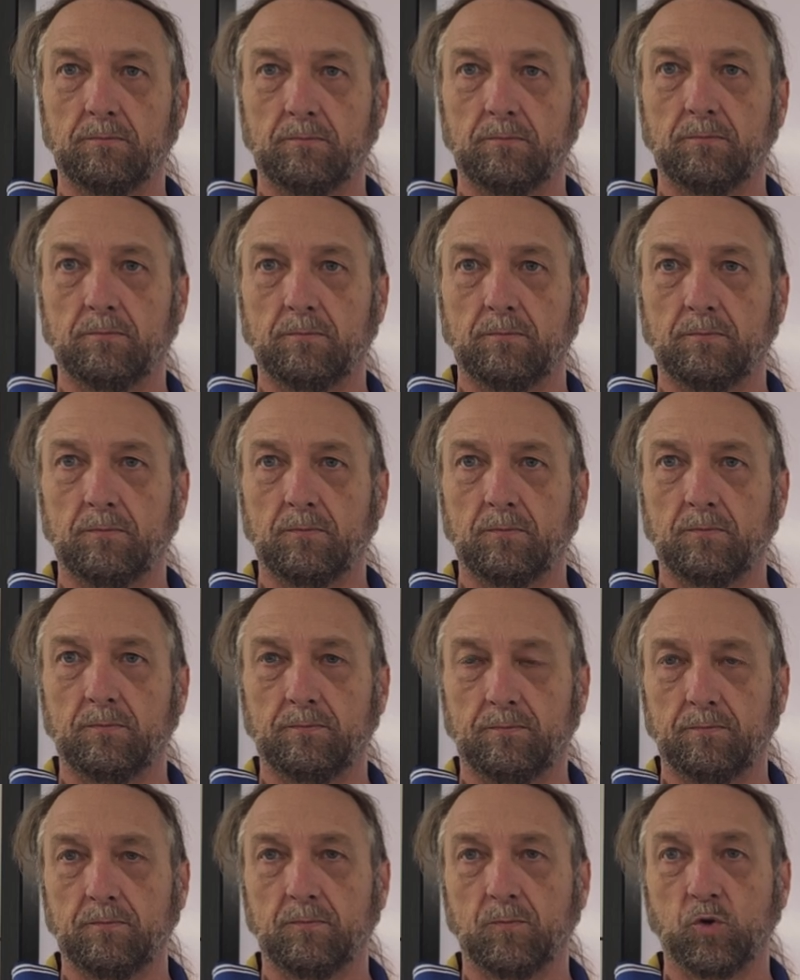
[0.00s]
Okay.
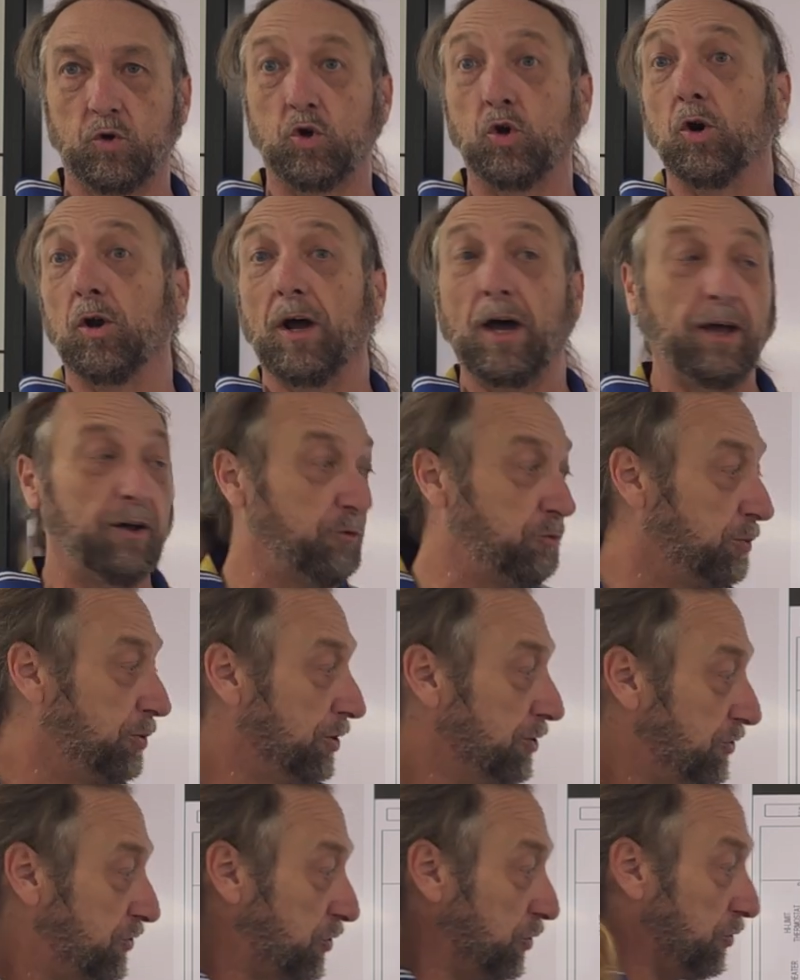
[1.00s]
Could I have
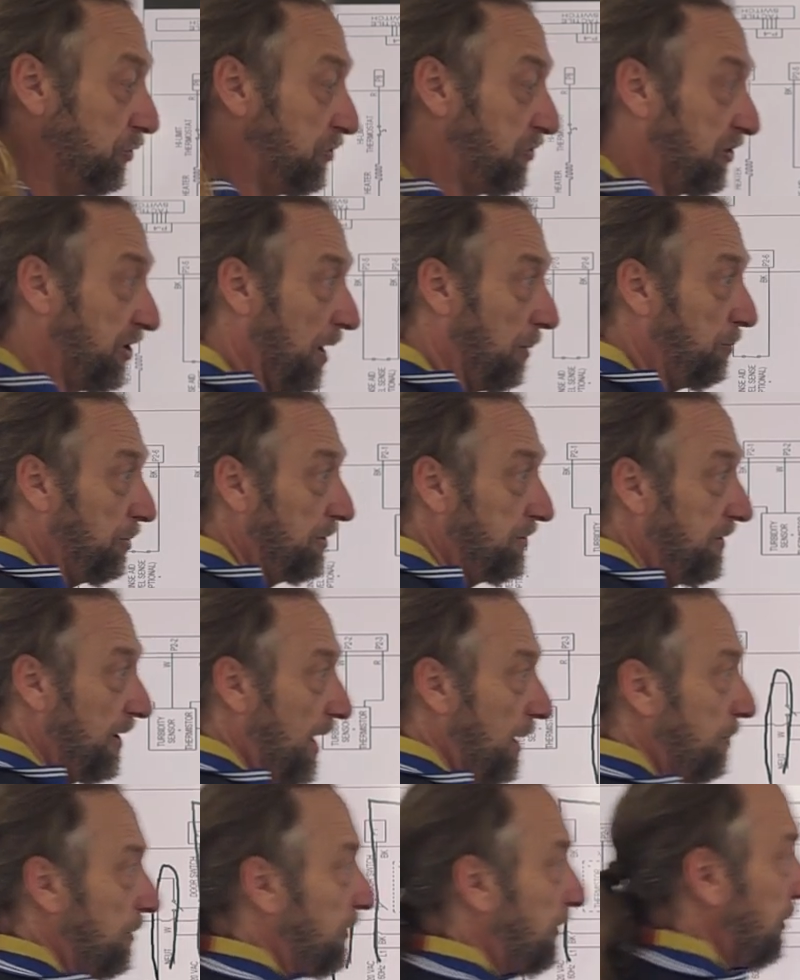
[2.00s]
put two separate timer